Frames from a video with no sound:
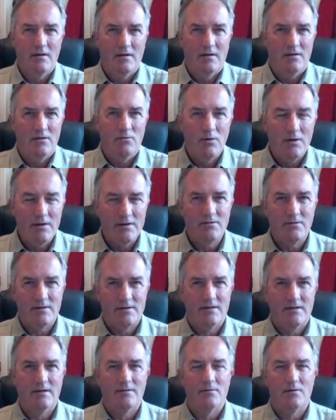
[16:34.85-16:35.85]
You're willing to
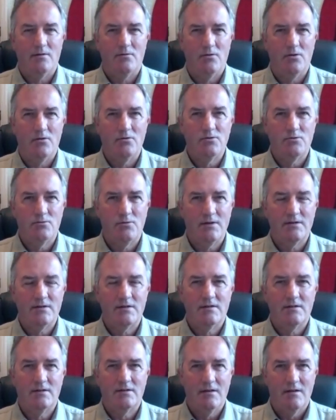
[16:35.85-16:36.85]
accept those
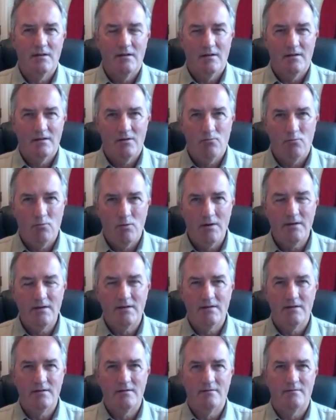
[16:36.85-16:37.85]
risks. You're willing
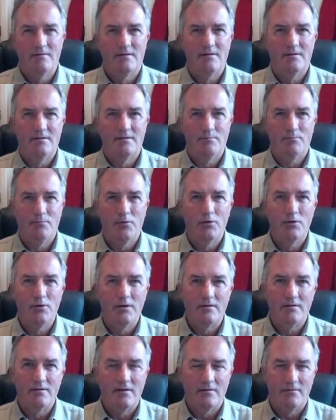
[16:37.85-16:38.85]
to put
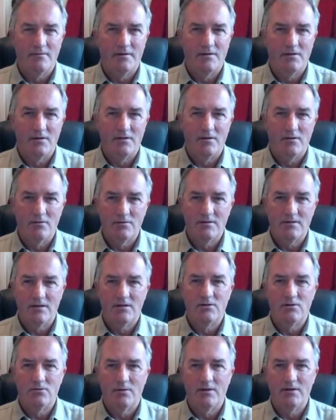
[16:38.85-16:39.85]
yourself into those
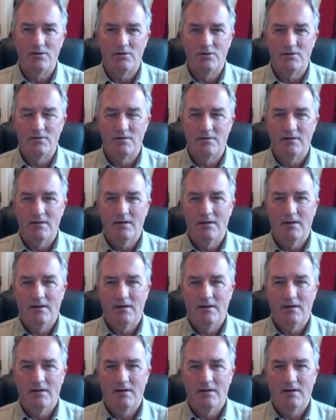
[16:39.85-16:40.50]
situations.